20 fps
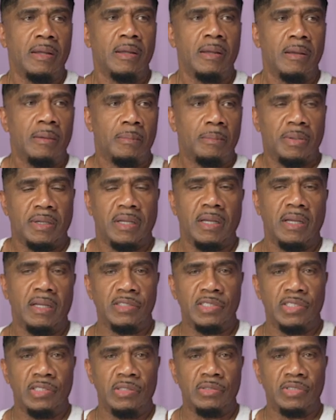Yeah,
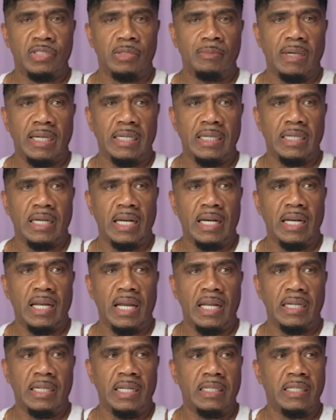because yeah, yeah. you somebody that
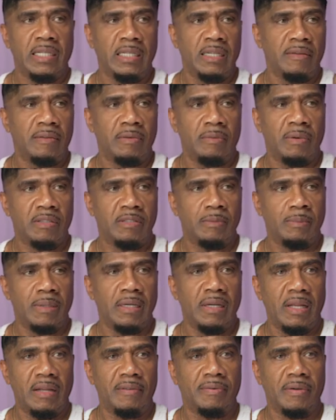I need to live the rest of my
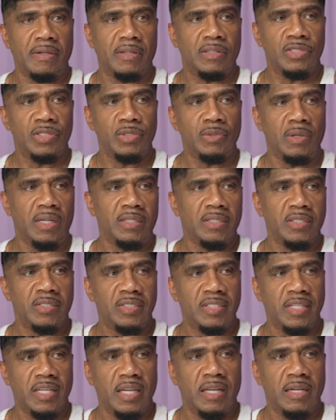life with because you
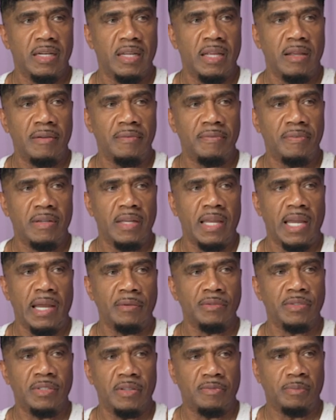understand every
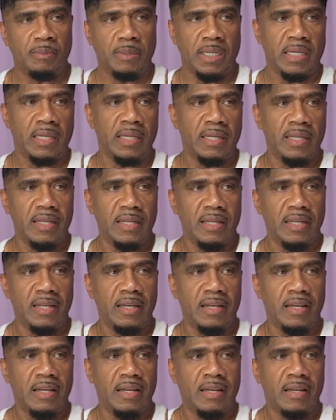ounce of me. Yeah,
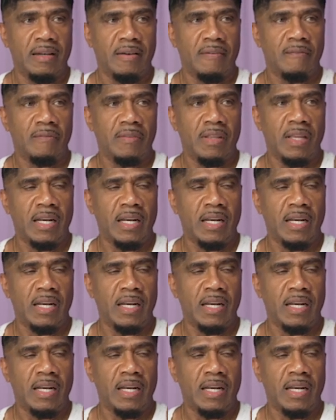yeah.